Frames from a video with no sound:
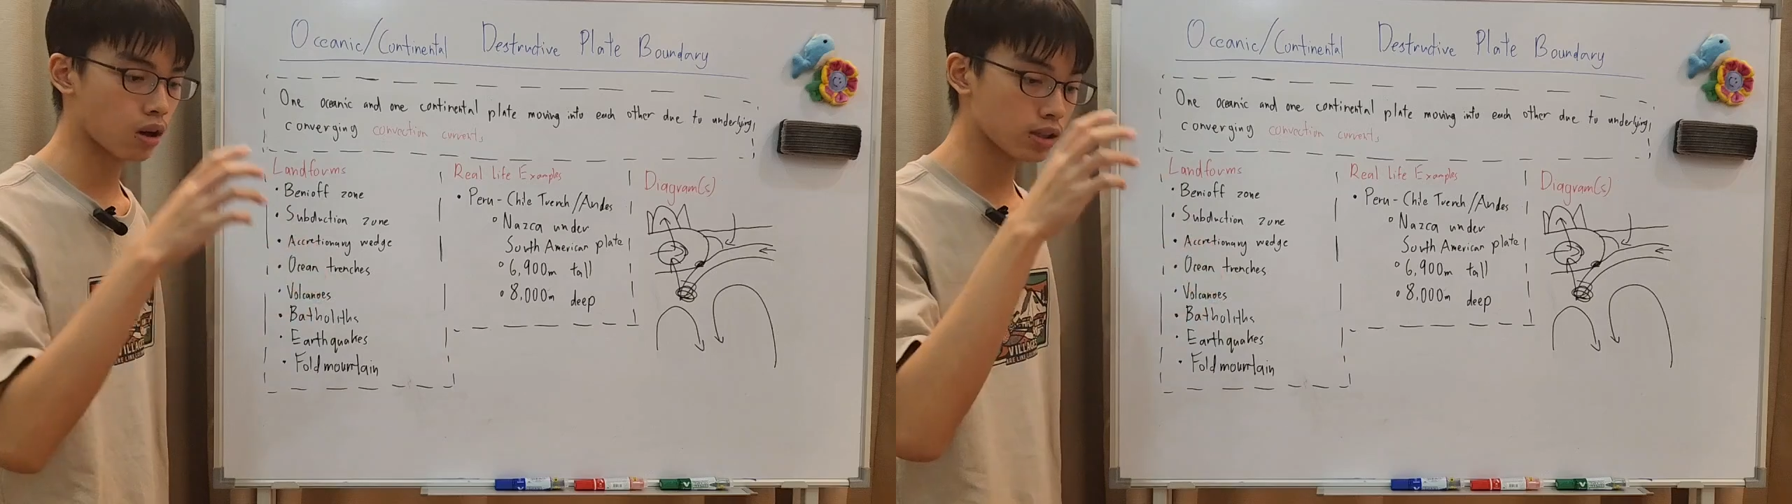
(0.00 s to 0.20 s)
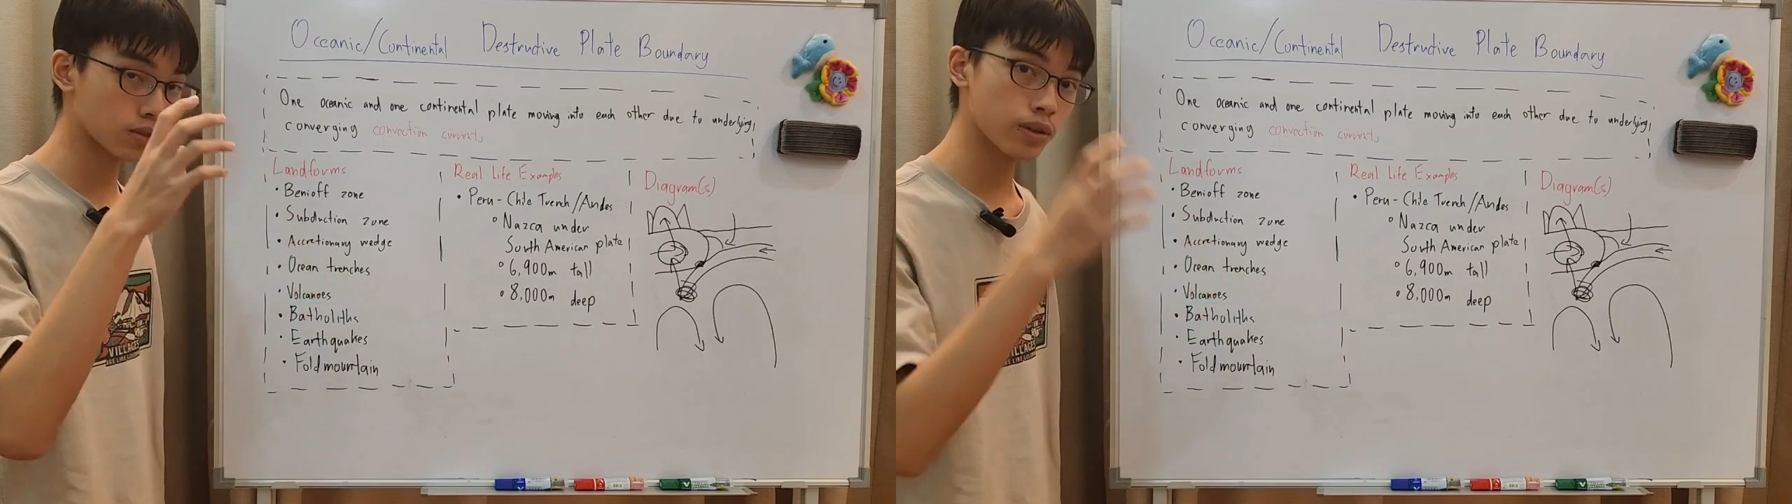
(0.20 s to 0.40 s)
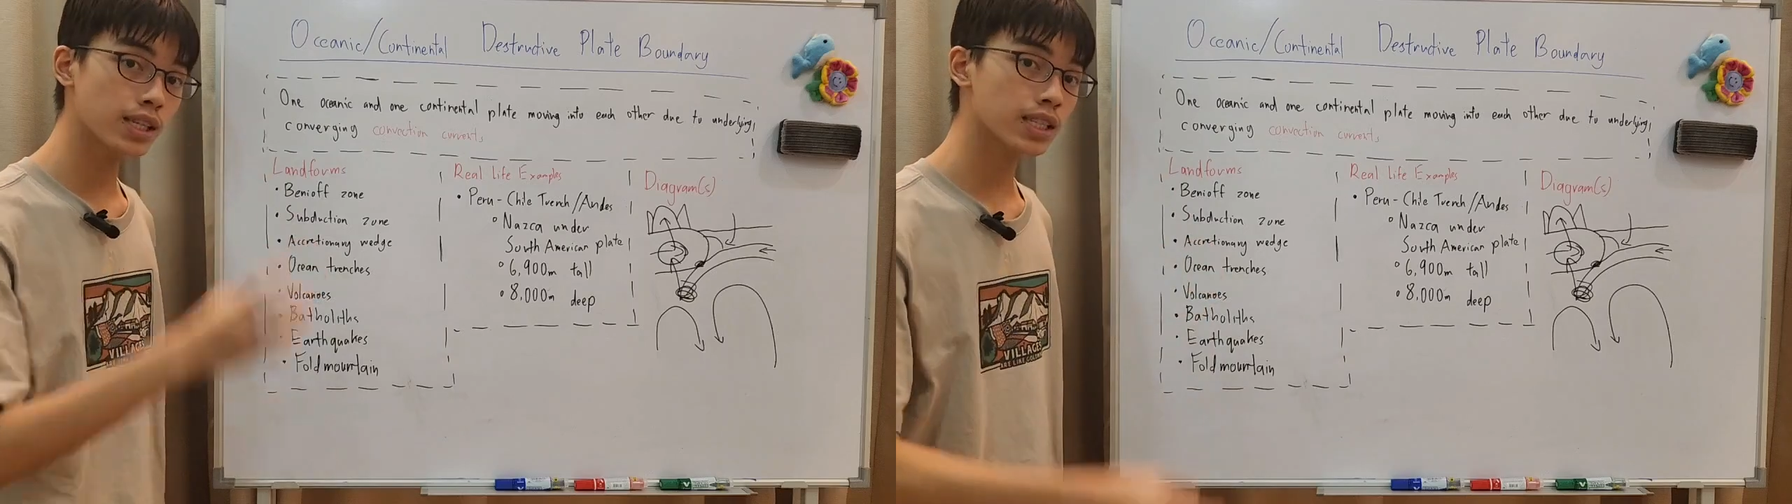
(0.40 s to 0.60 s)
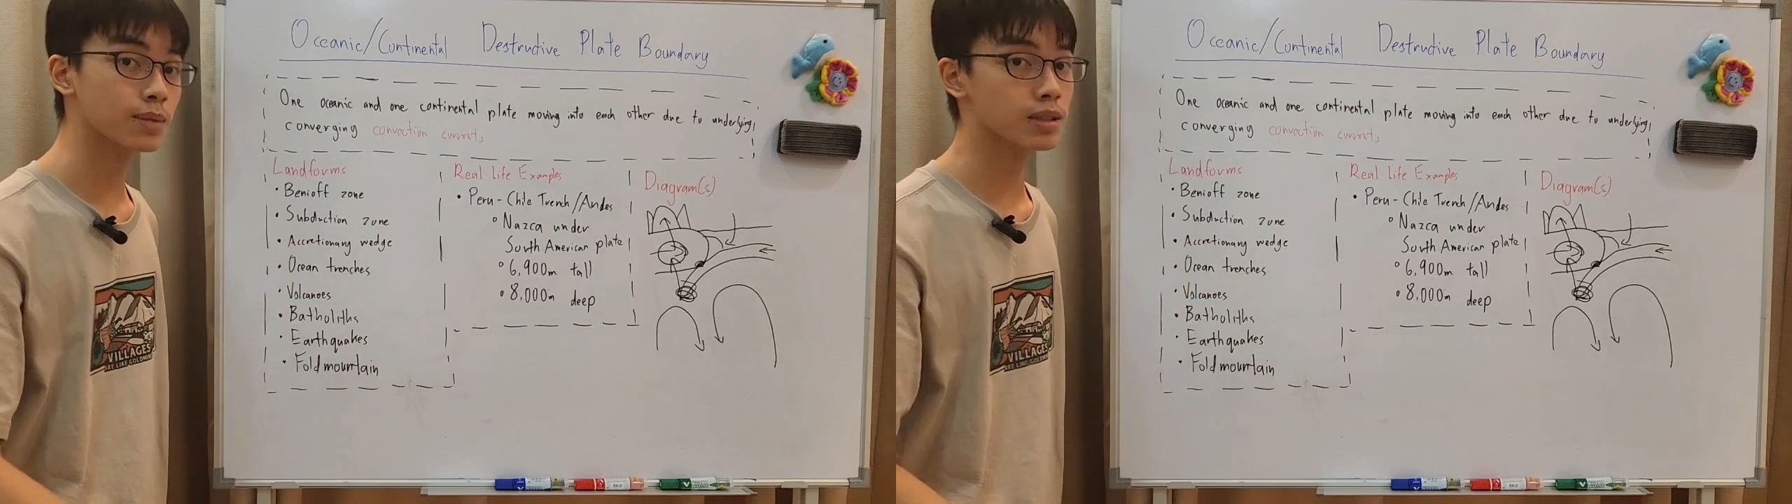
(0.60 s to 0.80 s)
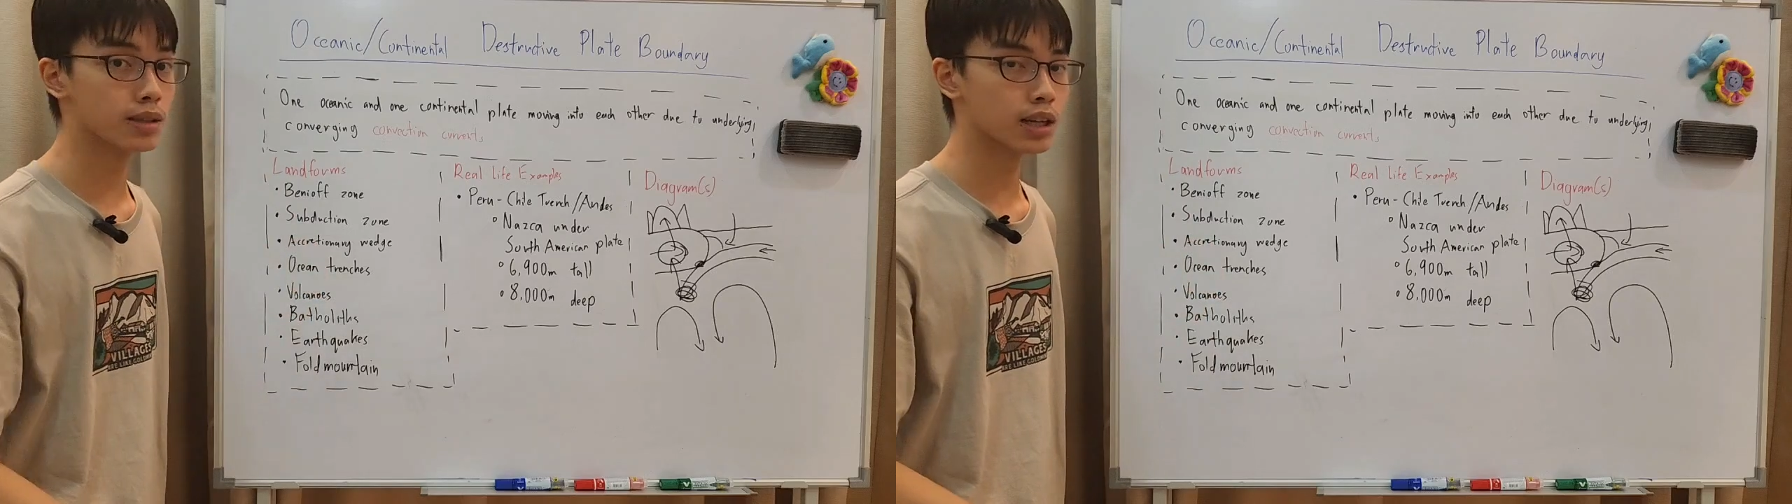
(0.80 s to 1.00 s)
cause a really
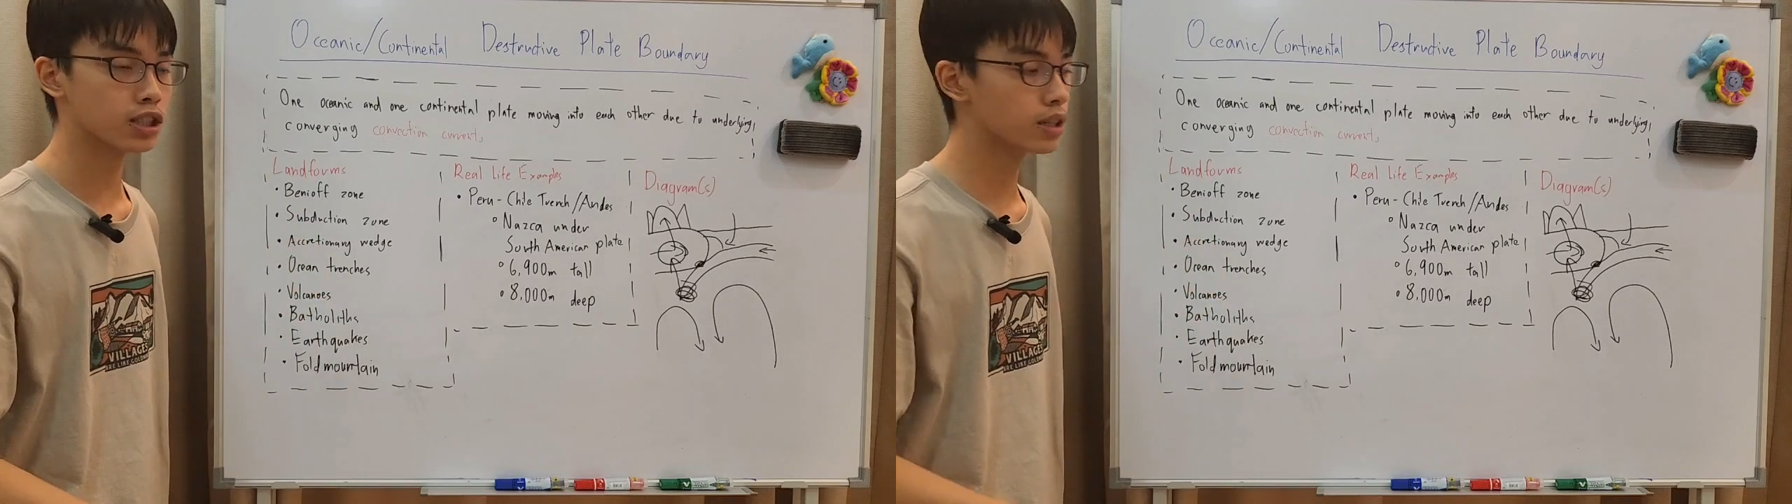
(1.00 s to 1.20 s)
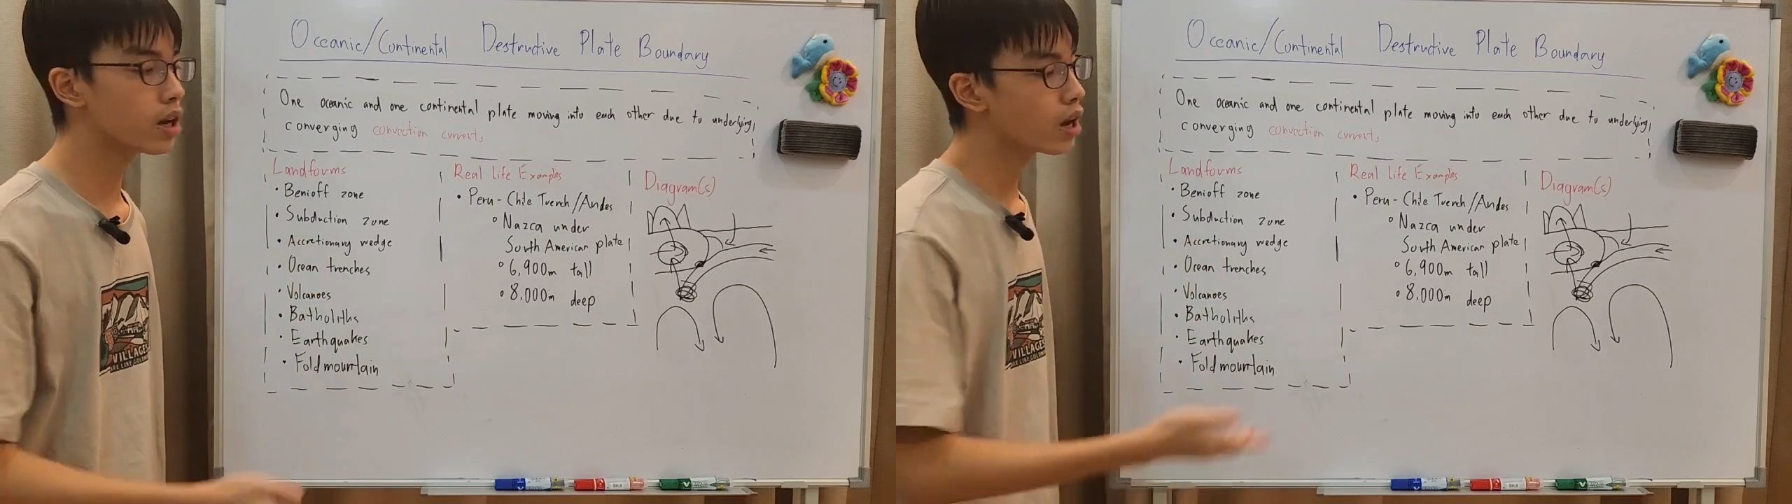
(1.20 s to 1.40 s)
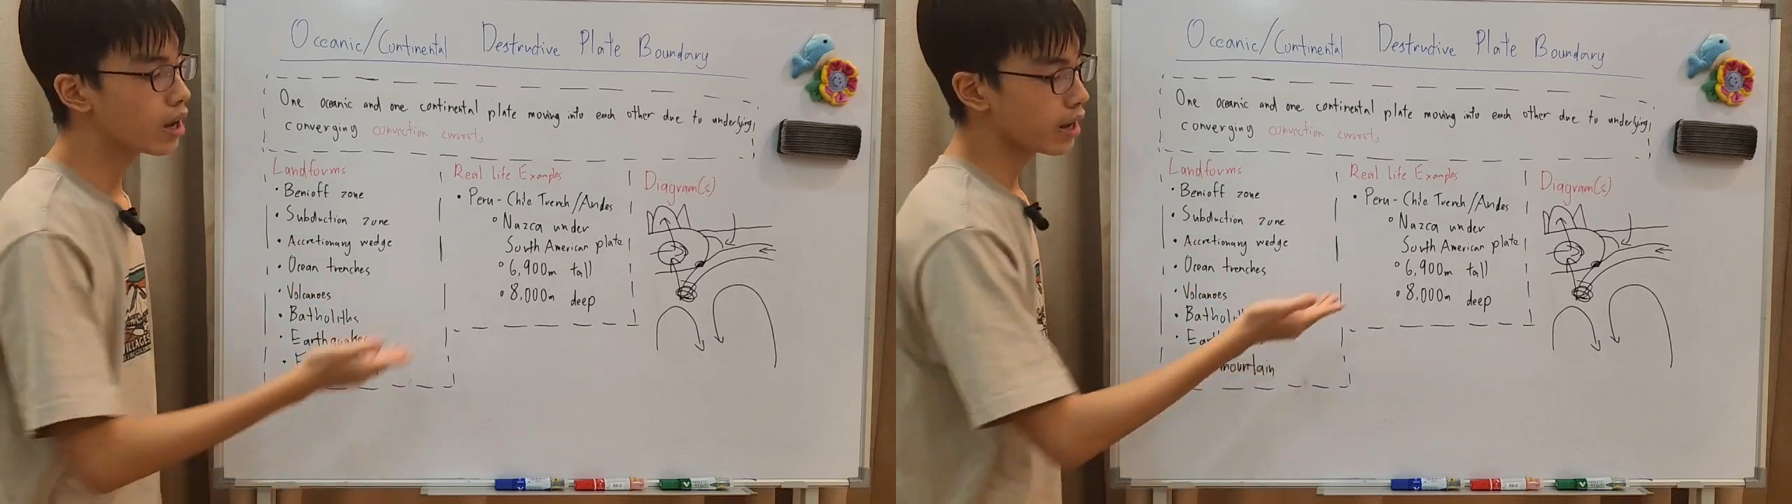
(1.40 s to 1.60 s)
steep subduction,